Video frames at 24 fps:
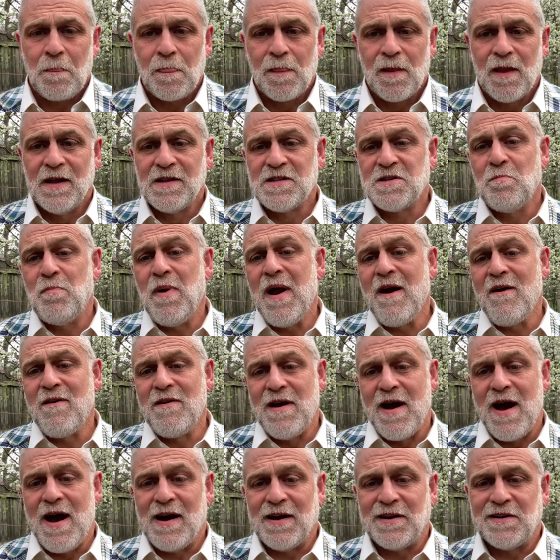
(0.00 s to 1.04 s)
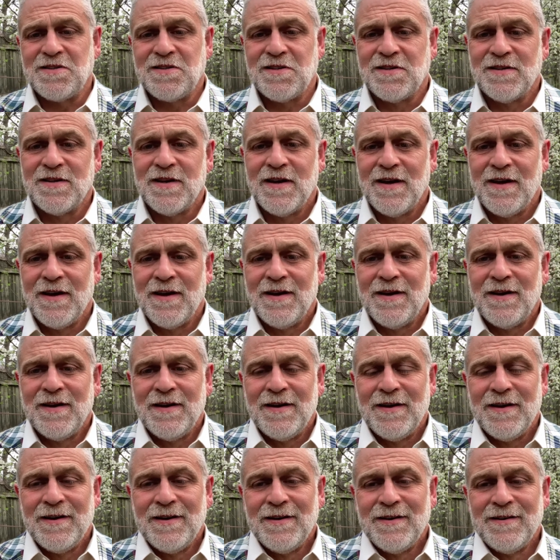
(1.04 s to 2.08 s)
It's a paradox.
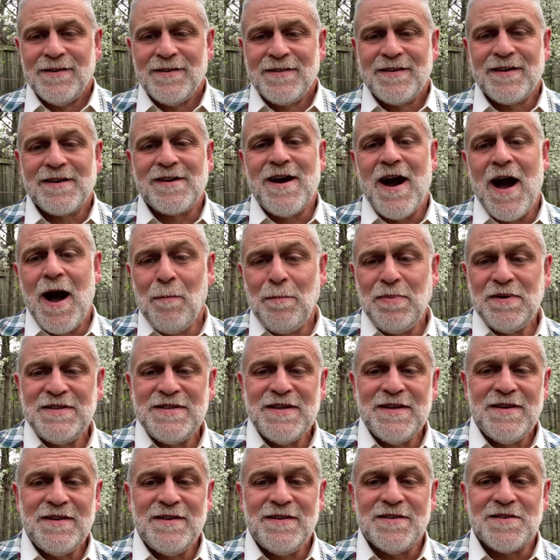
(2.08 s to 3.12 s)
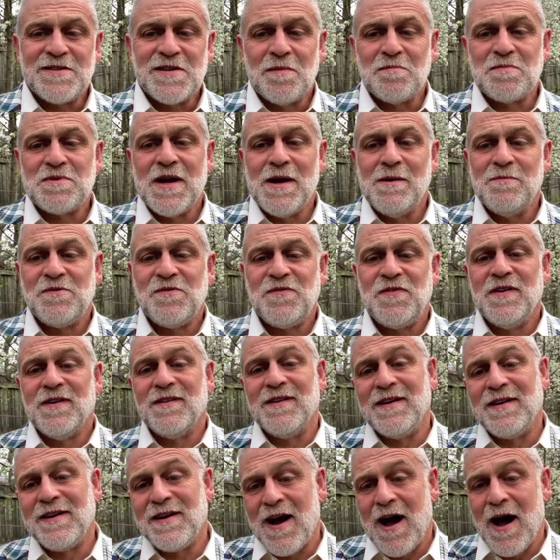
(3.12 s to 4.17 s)
The competent sometimes feel
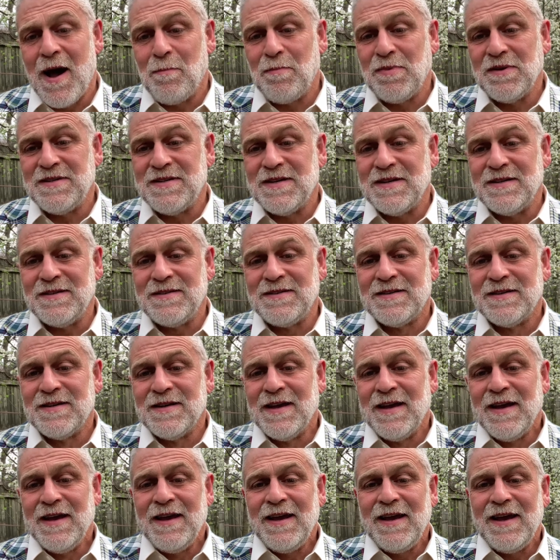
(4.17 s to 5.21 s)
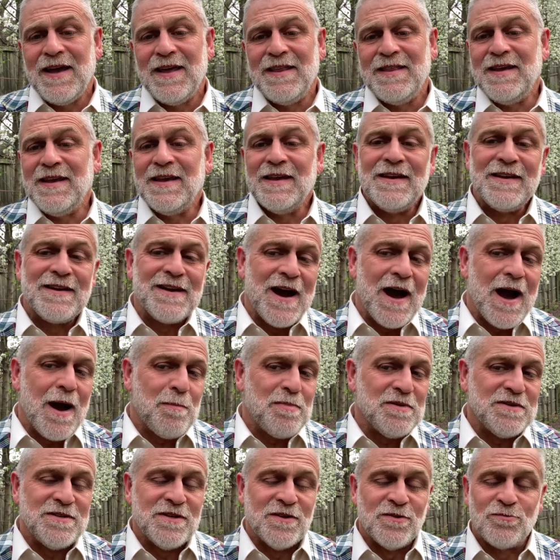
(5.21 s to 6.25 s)
incompetent, and the
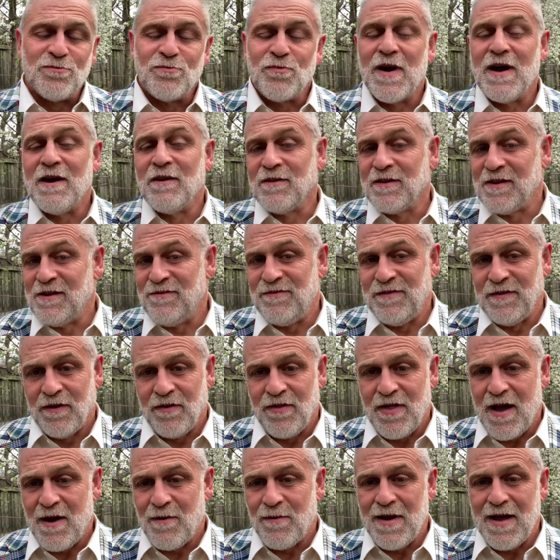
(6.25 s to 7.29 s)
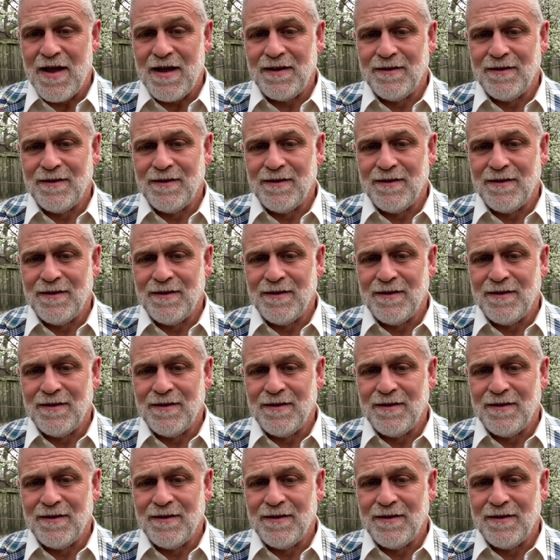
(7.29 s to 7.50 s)
incompetent rarely feel that way.